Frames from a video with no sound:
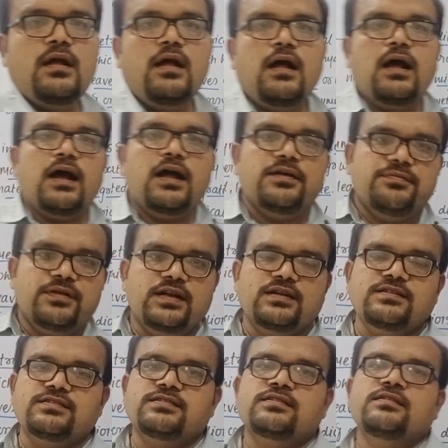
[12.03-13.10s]
Hi
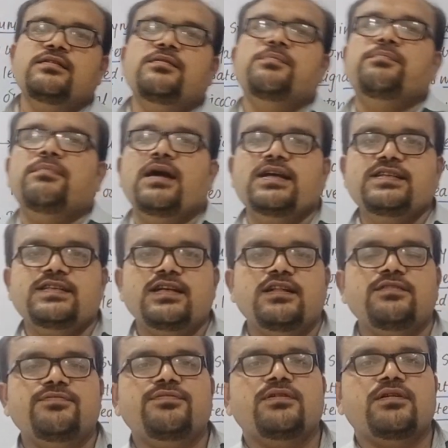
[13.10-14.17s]
friends,
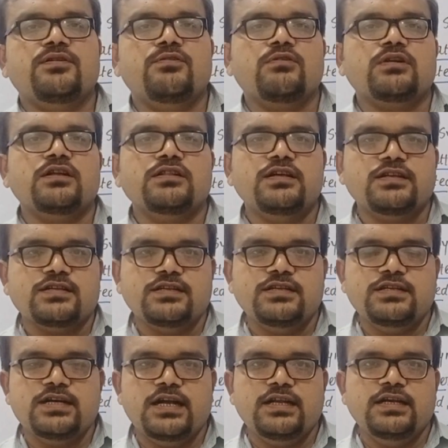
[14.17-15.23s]
myself Dr.
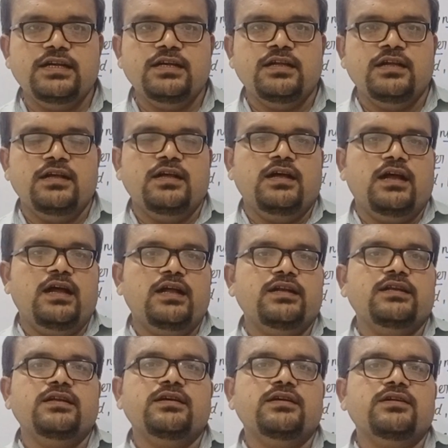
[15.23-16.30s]
Darshan Jani,
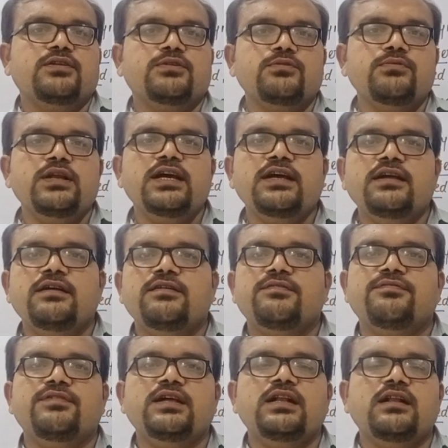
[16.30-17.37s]
and today
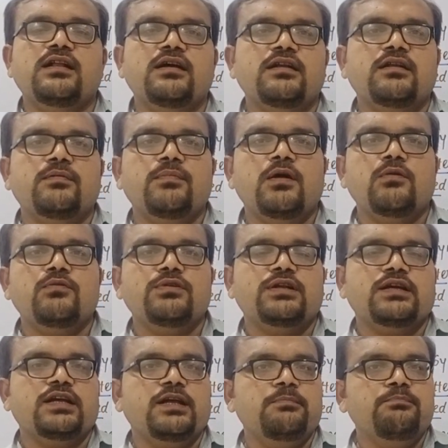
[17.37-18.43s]
we learn about
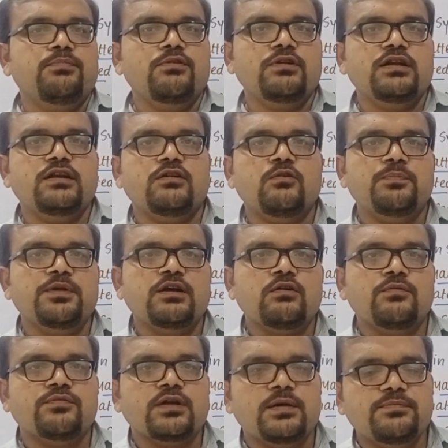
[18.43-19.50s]
important topic
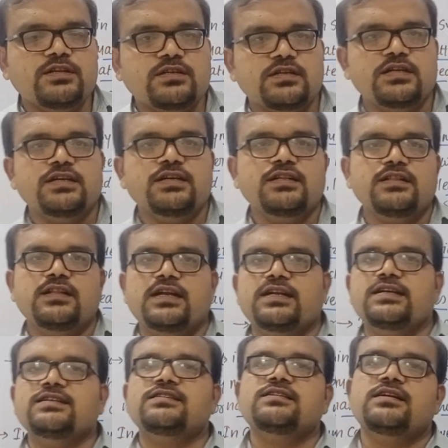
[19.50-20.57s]
of chemistry, that
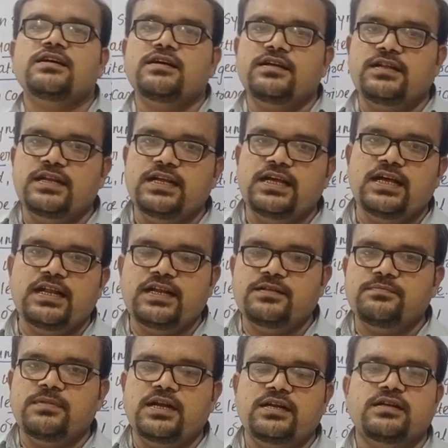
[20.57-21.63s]
is
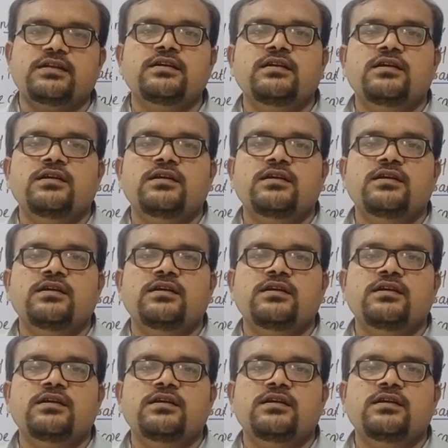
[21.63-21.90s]
rearrangement.